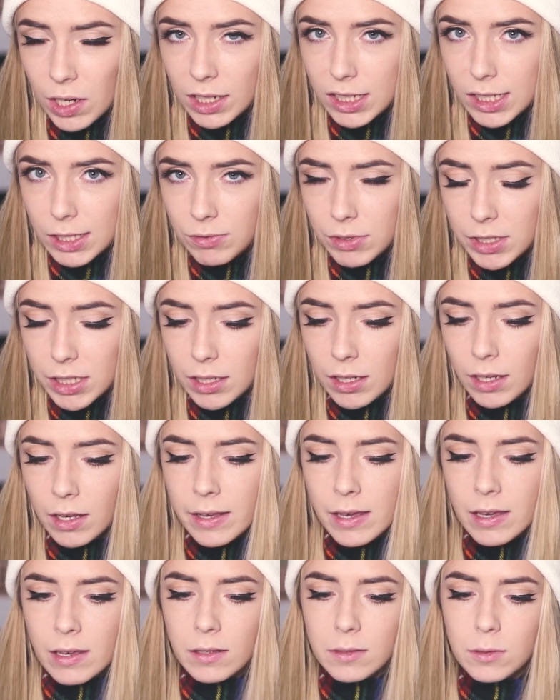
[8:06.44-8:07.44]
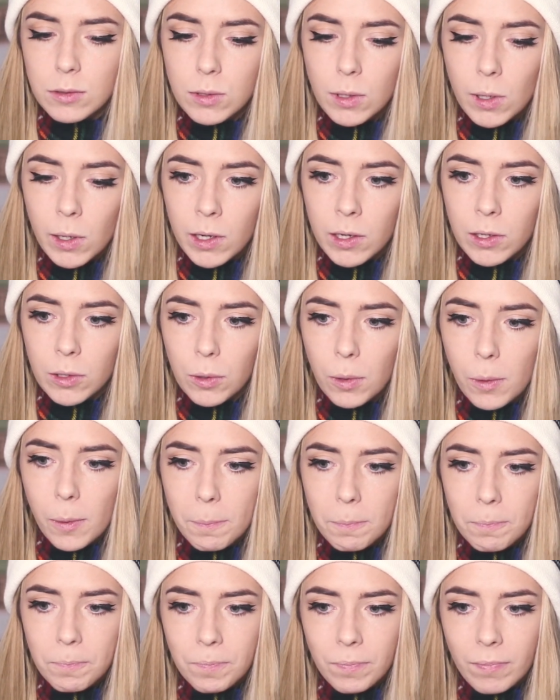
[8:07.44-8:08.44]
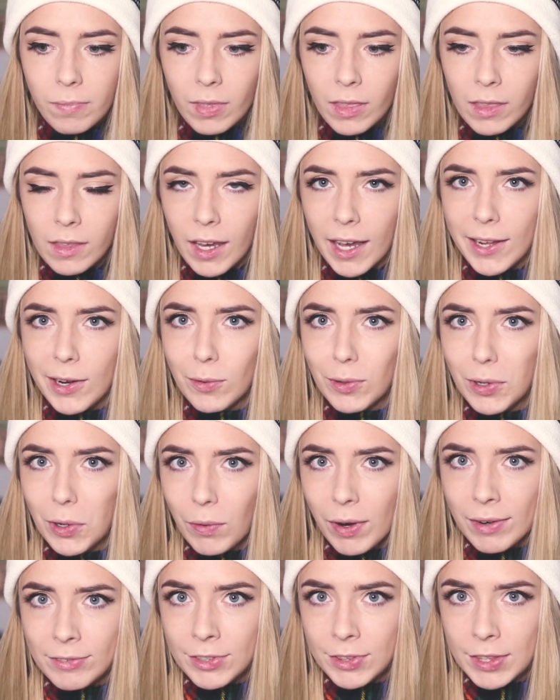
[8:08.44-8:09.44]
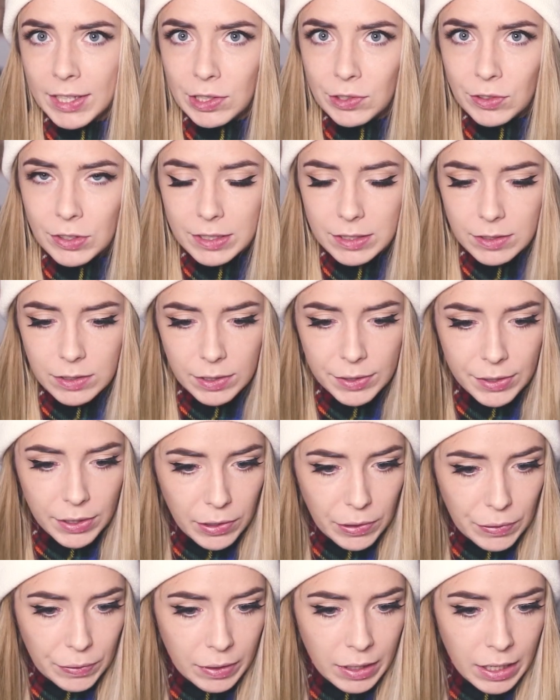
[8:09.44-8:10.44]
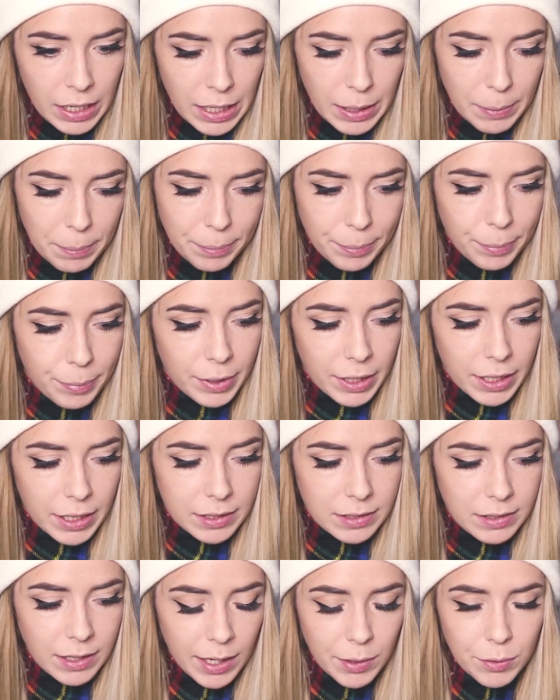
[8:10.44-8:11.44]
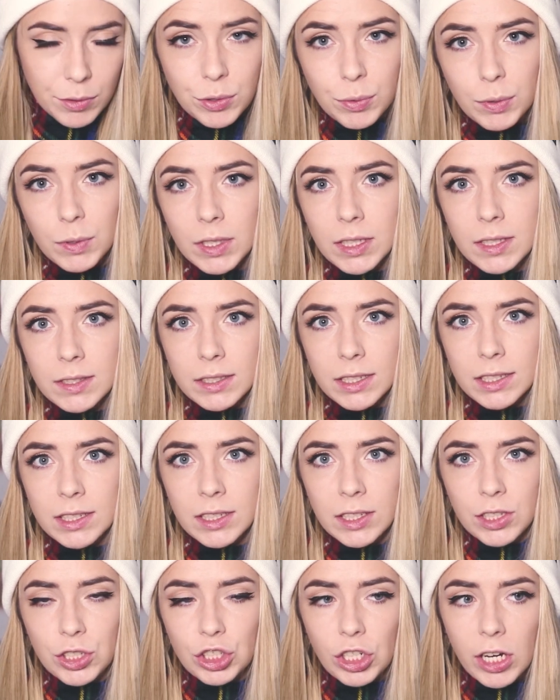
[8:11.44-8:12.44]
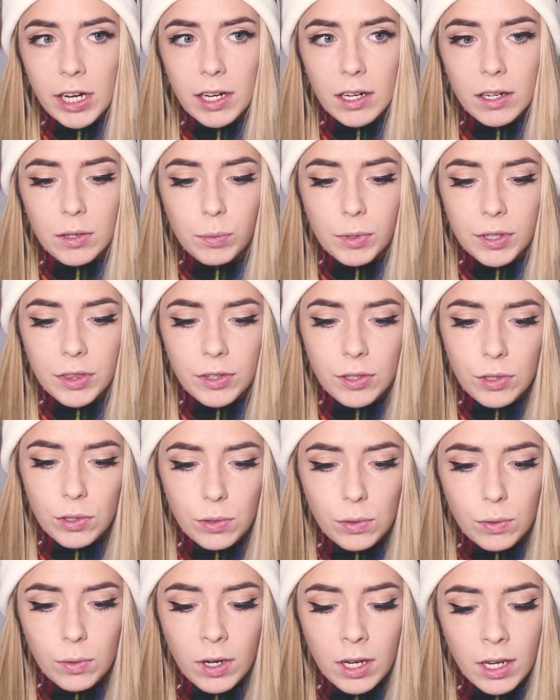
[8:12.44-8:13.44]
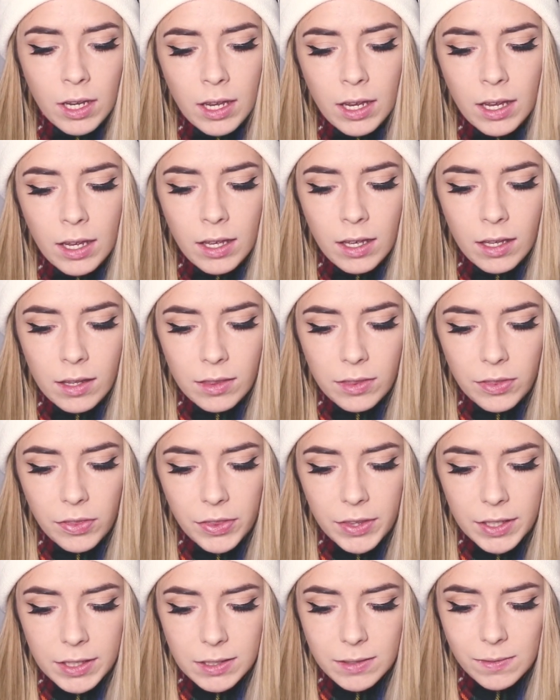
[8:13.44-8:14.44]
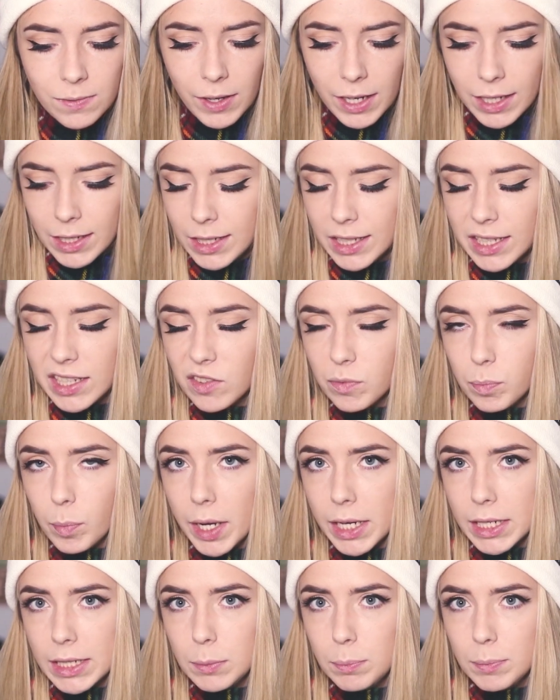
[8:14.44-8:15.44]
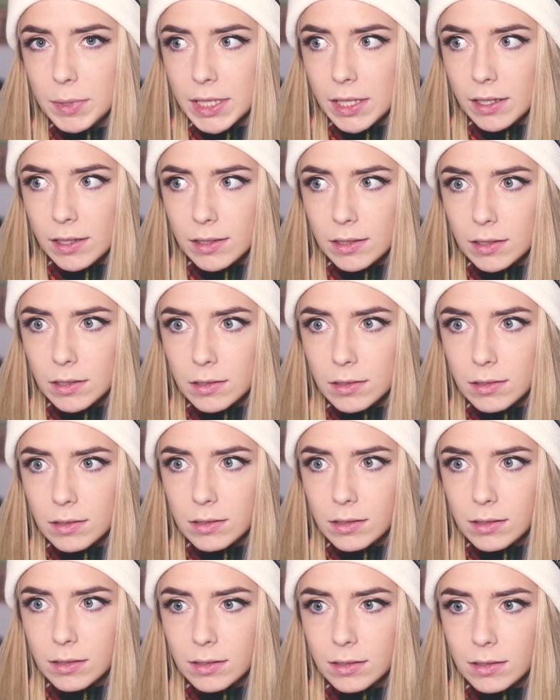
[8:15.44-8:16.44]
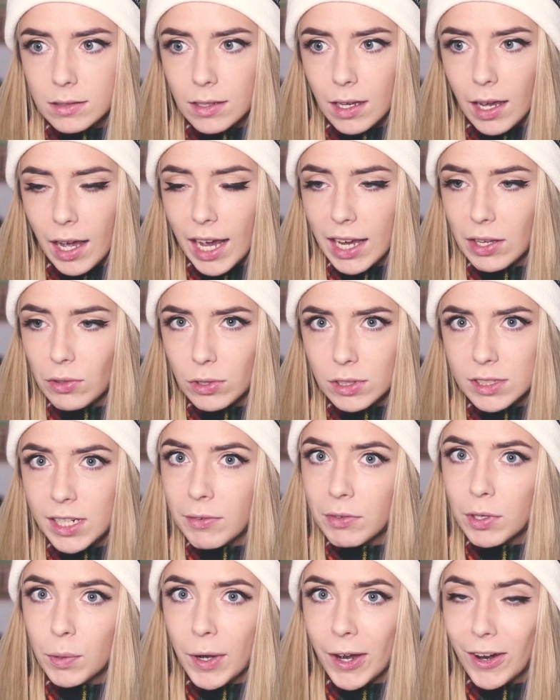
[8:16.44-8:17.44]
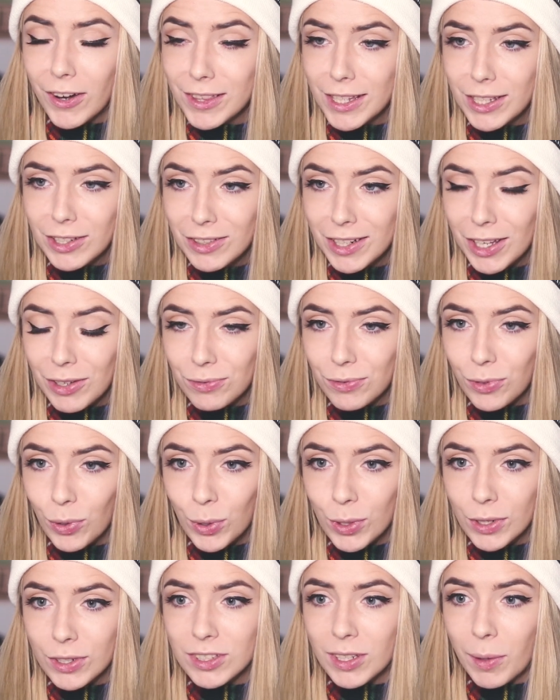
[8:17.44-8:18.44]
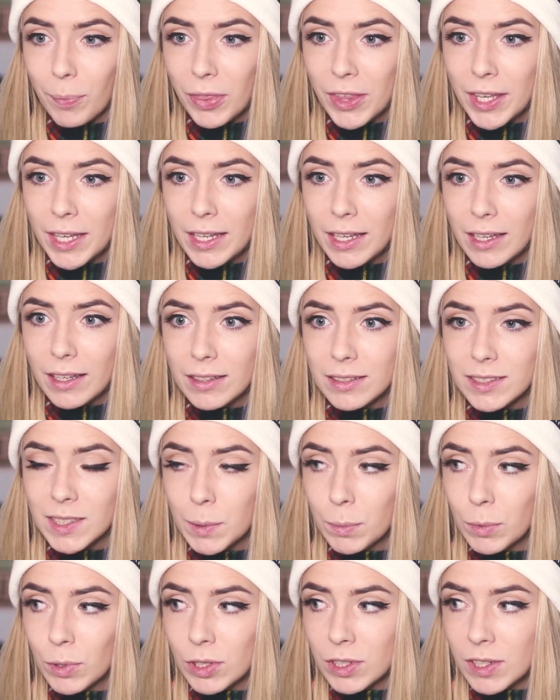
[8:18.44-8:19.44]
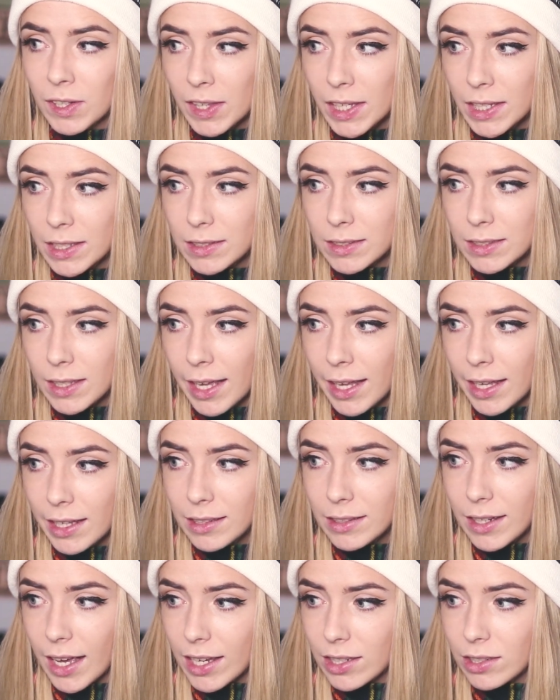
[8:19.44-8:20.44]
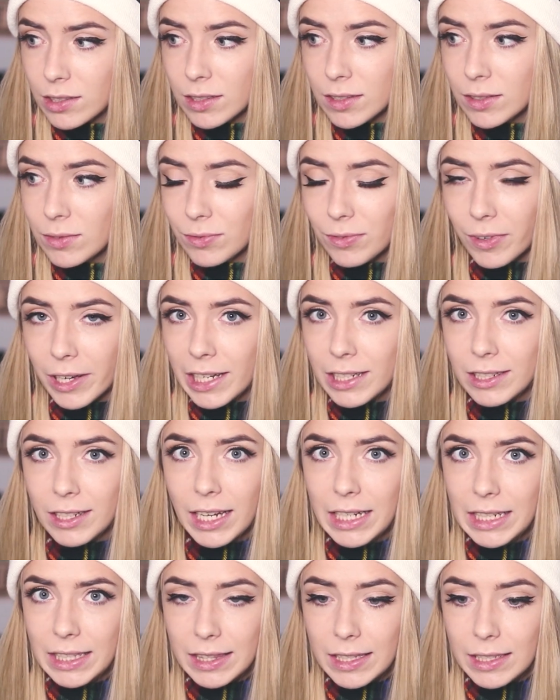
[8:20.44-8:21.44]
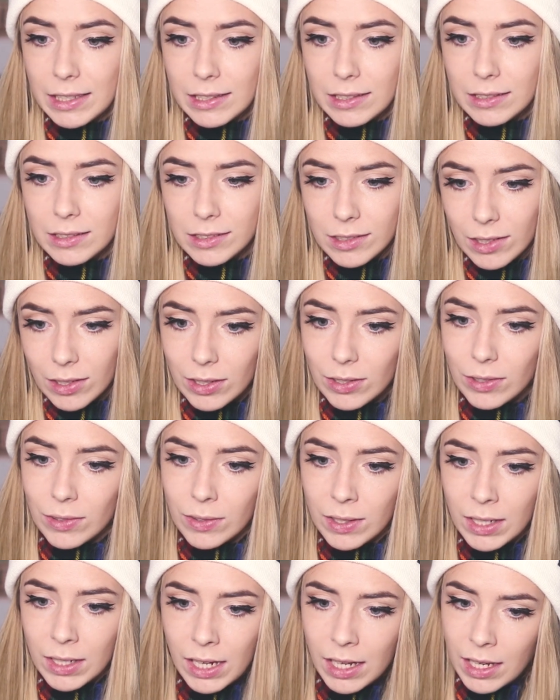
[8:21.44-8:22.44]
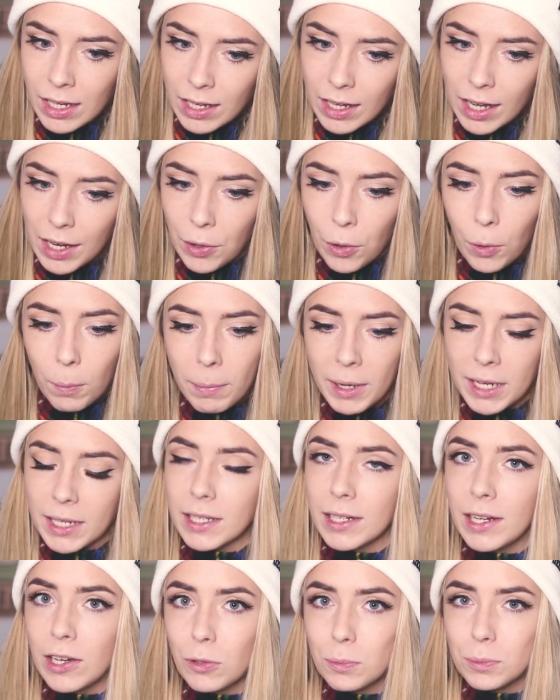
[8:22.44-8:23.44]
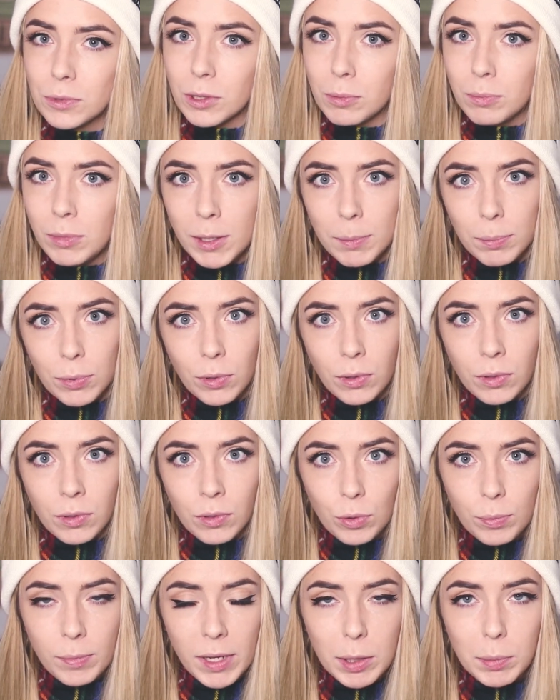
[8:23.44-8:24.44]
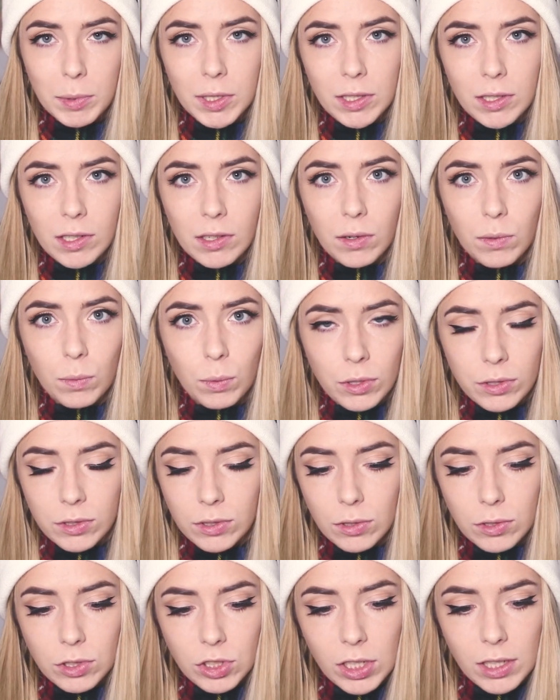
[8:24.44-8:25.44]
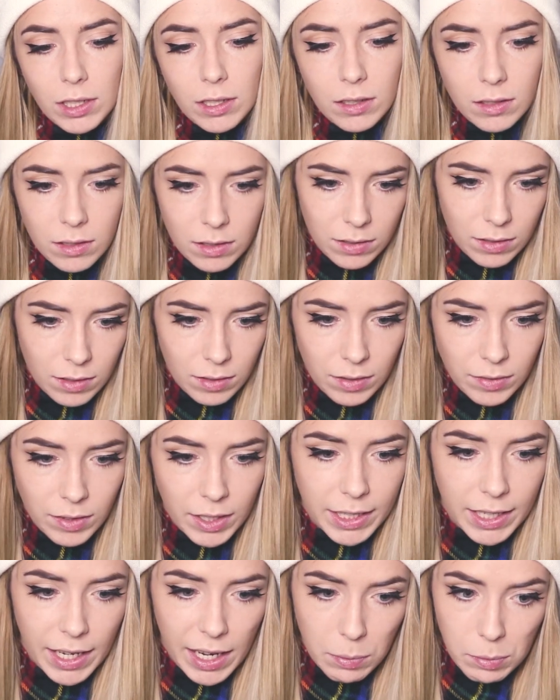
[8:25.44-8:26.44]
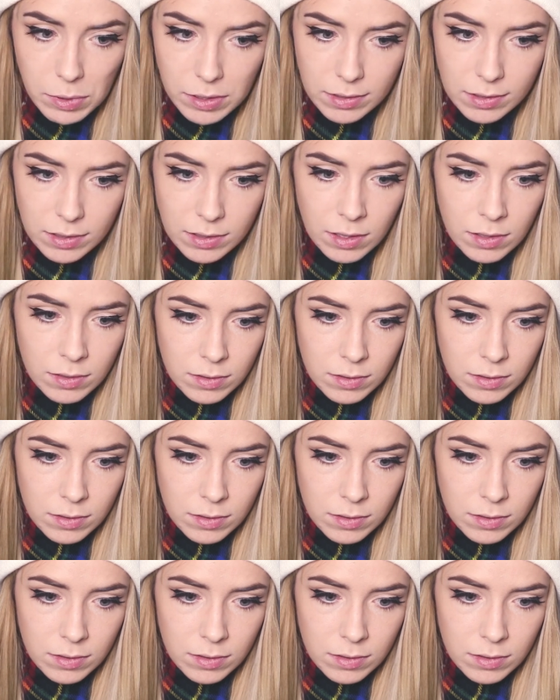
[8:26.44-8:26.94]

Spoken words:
even, so I don't know everything there is to know, but I was really excited to share with you this finding of mine, because I looked everywhere on the internet for something similar to this and I couldn't find anything, so I hope I can help some people who maybe were searching like I was.